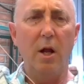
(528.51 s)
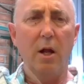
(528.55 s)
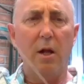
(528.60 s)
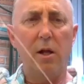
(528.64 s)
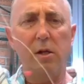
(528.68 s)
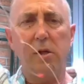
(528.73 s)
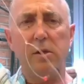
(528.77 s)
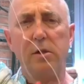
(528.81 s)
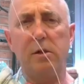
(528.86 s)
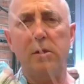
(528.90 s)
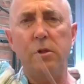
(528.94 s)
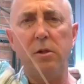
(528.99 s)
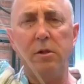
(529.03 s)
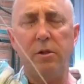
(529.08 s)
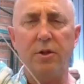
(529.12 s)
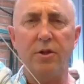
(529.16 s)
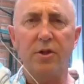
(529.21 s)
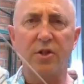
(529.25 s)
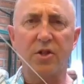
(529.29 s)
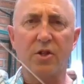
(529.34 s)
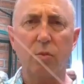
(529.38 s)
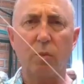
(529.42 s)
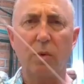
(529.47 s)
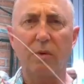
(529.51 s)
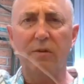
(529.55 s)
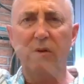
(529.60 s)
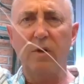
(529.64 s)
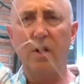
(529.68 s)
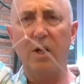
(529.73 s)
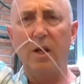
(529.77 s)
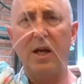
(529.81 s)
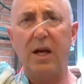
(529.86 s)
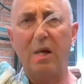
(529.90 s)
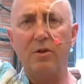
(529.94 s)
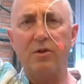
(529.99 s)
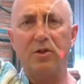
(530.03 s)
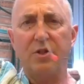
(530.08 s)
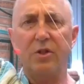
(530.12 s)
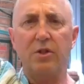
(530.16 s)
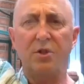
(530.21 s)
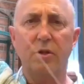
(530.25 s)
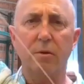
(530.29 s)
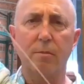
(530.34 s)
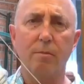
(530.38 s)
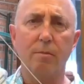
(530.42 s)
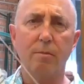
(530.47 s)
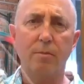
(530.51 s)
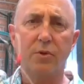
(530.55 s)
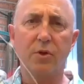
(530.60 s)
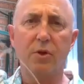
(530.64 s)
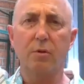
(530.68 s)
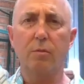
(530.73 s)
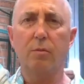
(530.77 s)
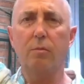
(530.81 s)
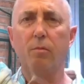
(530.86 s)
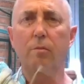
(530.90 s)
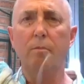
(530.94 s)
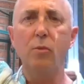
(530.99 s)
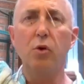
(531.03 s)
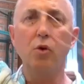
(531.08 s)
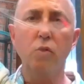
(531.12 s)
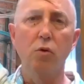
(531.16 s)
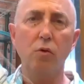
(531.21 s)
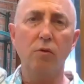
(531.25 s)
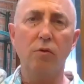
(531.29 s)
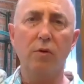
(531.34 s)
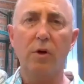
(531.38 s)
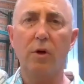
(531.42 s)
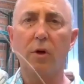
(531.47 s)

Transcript: The swivel allows it to move.